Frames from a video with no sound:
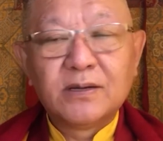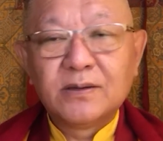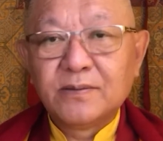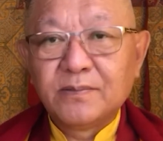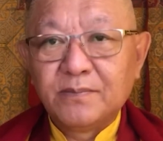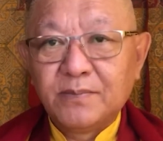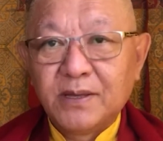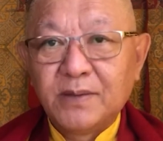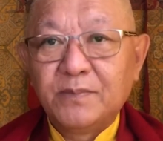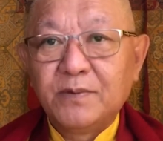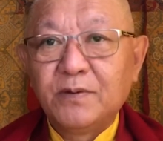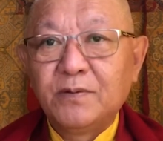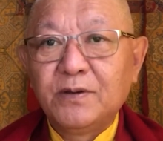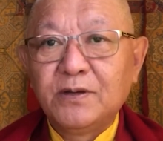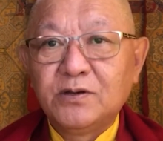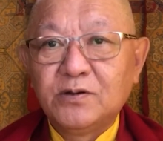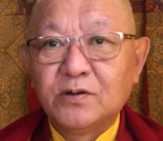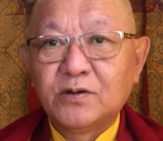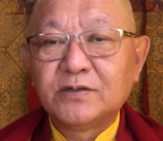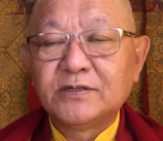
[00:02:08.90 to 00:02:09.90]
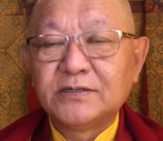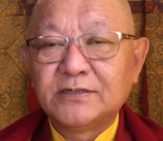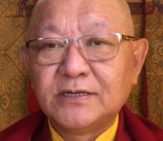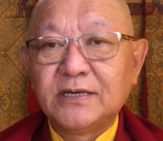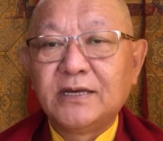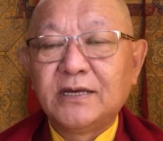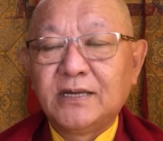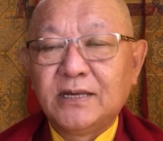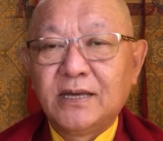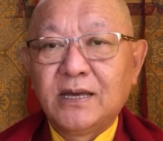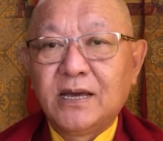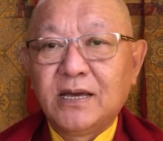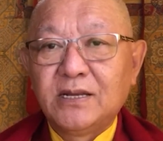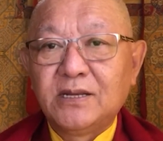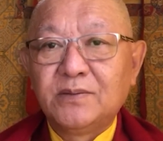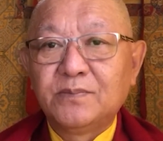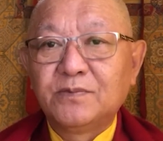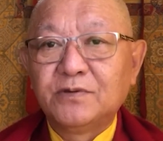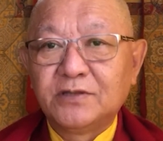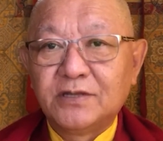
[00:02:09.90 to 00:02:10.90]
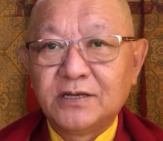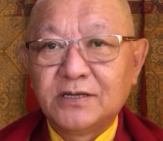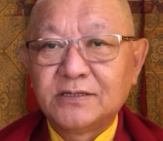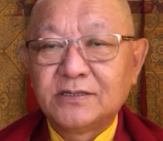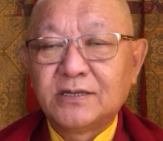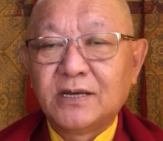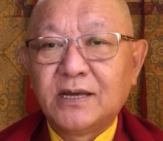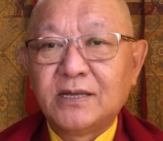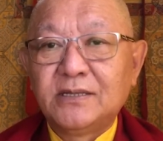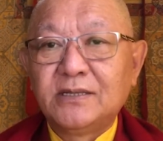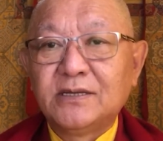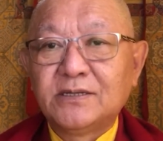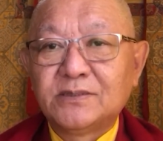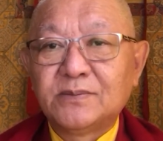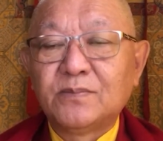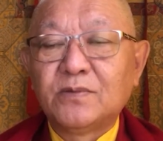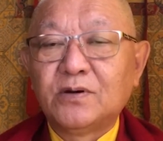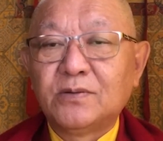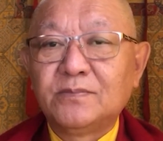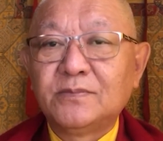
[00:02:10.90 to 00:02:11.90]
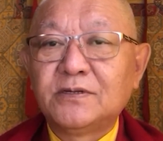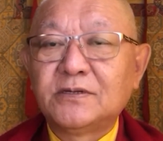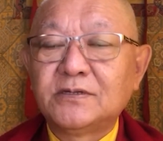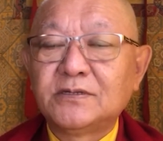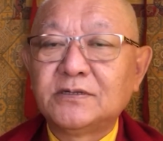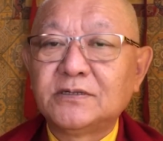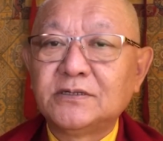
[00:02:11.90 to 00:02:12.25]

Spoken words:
maybe we don't see any Buddhas at this moment